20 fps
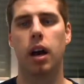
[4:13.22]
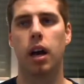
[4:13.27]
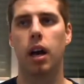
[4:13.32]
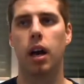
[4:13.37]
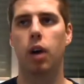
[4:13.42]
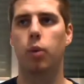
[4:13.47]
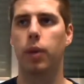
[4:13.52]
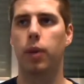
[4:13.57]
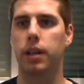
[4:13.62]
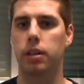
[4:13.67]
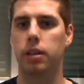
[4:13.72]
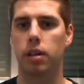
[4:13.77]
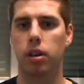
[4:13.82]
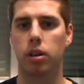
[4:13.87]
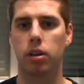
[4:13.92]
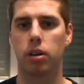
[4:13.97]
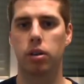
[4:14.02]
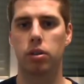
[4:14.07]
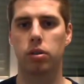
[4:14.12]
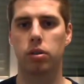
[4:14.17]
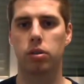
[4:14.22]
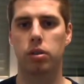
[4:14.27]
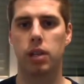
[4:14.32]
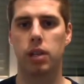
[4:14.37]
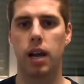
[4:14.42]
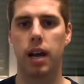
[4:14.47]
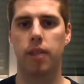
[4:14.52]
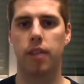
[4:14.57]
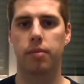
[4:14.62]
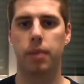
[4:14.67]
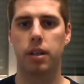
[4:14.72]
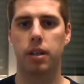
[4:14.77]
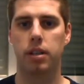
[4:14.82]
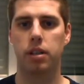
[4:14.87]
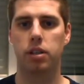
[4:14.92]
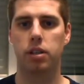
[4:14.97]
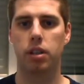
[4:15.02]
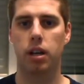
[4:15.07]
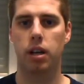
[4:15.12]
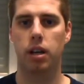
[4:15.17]
Windows Live
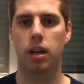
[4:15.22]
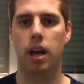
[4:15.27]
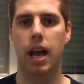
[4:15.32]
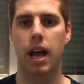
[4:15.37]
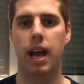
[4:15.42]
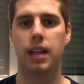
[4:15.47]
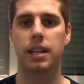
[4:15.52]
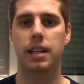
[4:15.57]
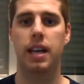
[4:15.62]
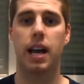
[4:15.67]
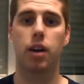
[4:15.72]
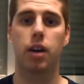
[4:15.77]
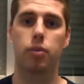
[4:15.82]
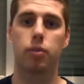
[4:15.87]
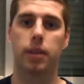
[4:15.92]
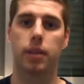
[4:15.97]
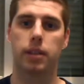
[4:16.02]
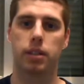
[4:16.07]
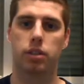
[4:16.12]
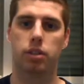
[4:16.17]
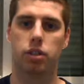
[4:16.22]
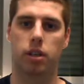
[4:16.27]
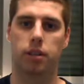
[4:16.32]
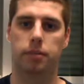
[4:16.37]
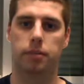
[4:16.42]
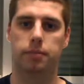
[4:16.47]
Messenger and Yahoo Messenger.